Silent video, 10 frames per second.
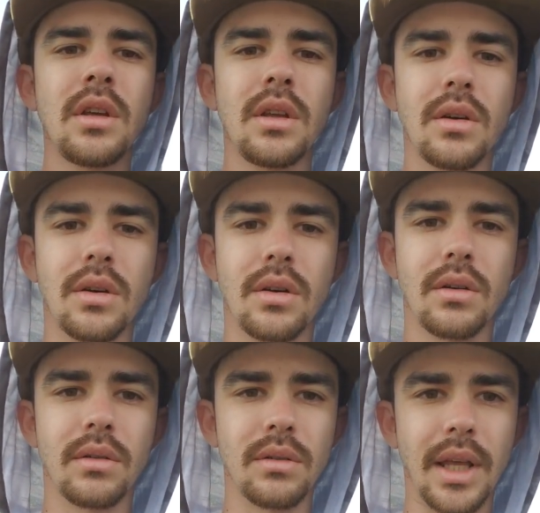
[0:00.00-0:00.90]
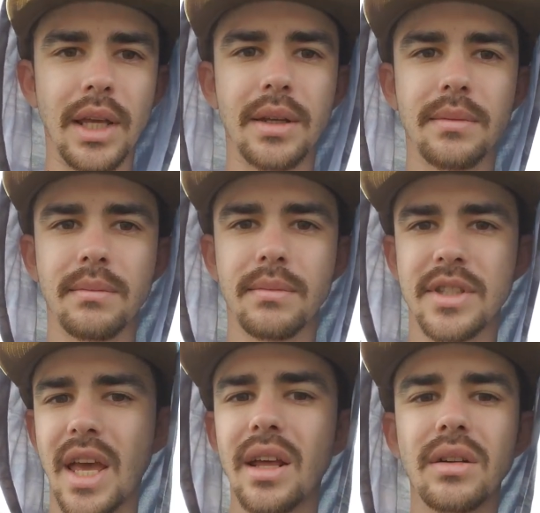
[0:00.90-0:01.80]
your like
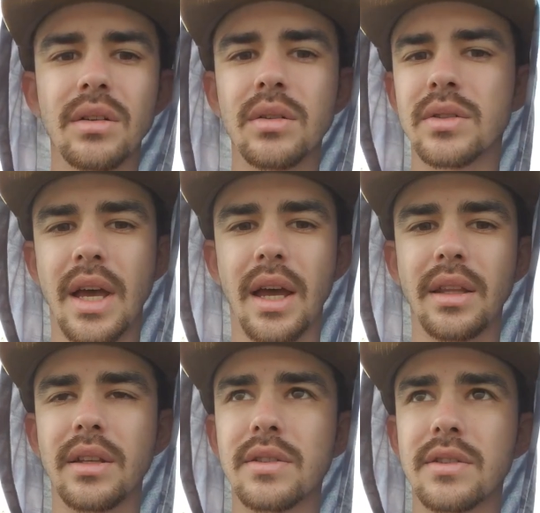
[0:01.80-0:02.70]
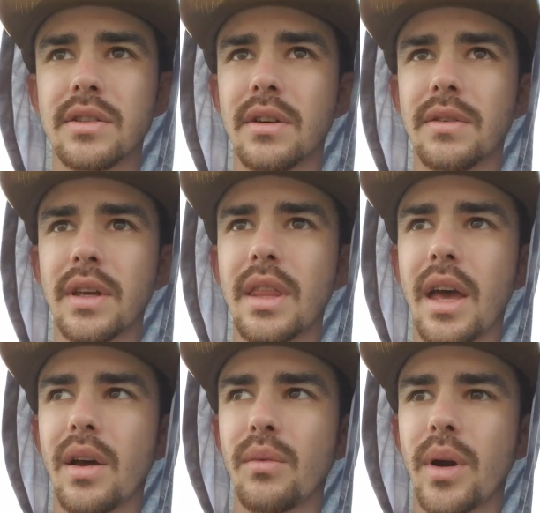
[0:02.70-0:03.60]
saddles, islands, stuff like
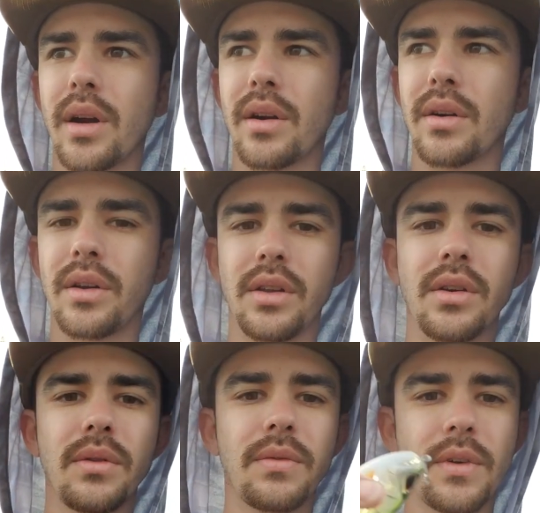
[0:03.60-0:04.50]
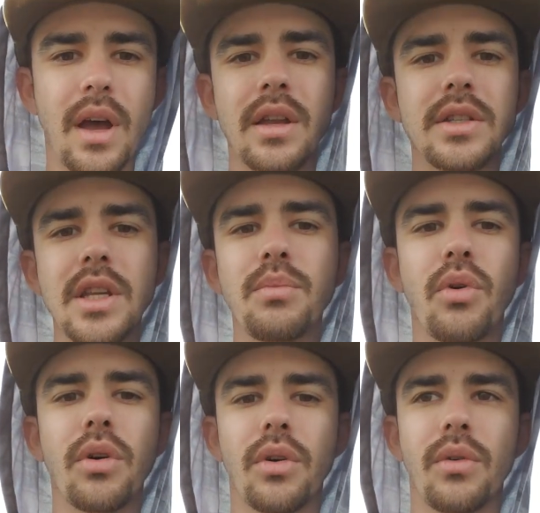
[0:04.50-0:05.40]
that, where you've got deep
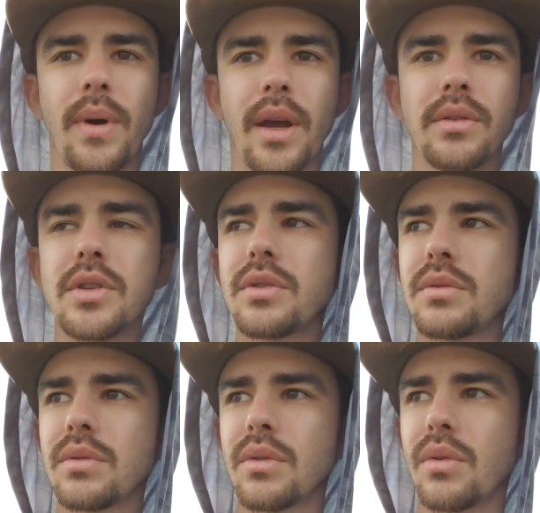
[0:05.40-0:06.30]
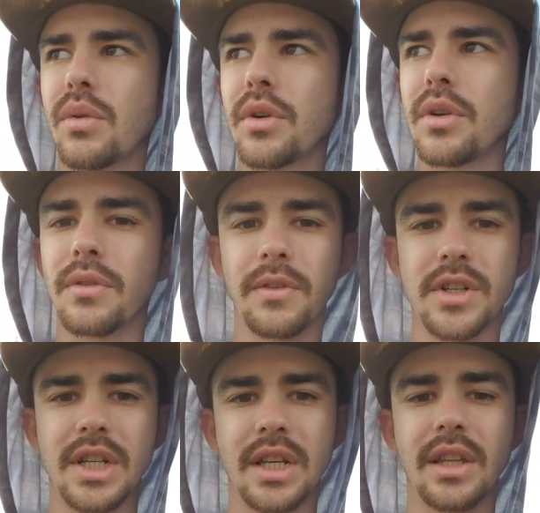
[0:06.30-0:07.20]
water around you, or you're
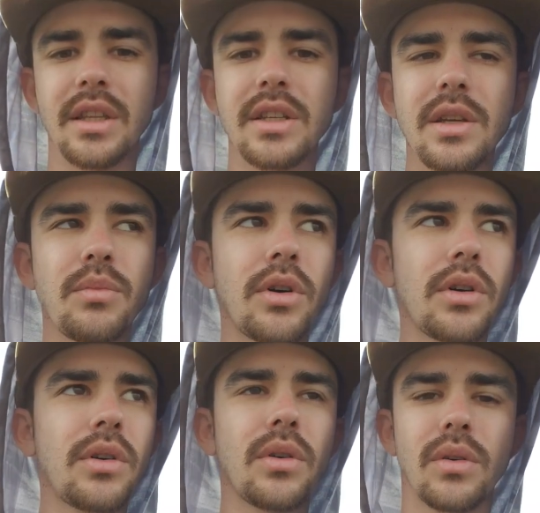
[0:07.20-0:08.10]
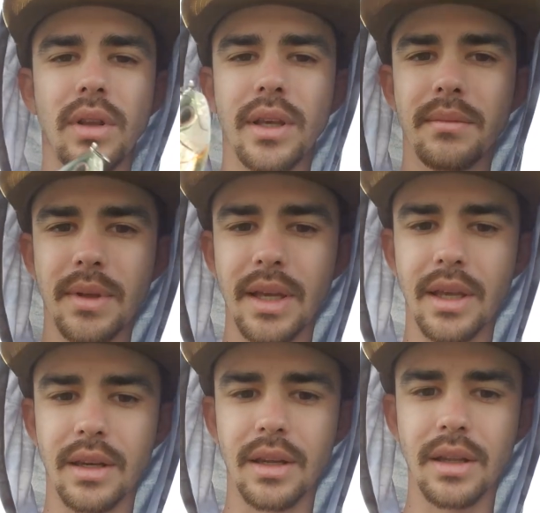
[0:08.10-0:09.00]
fishing in the deep water, or like,
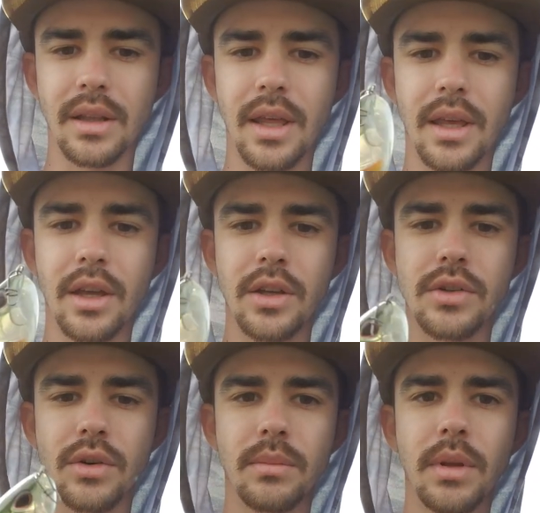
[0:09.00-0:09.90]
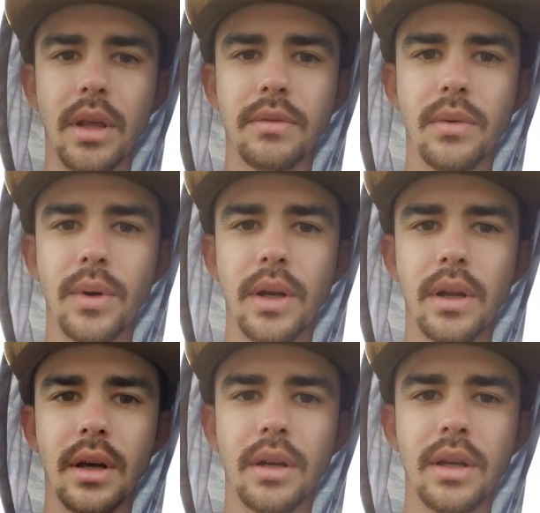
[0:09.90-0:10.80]
again, a ledge or a bluff or
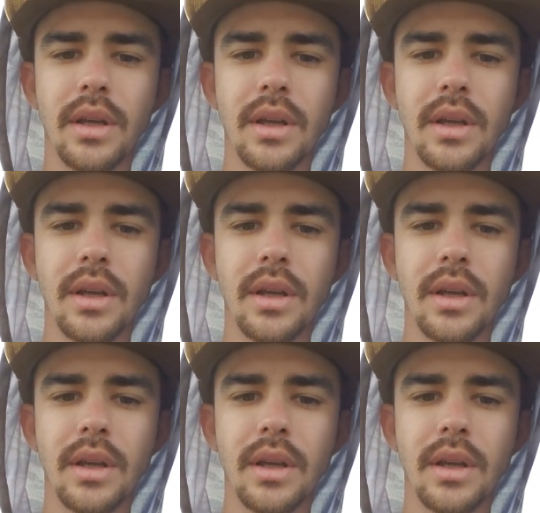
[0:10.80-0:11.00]
whatnot,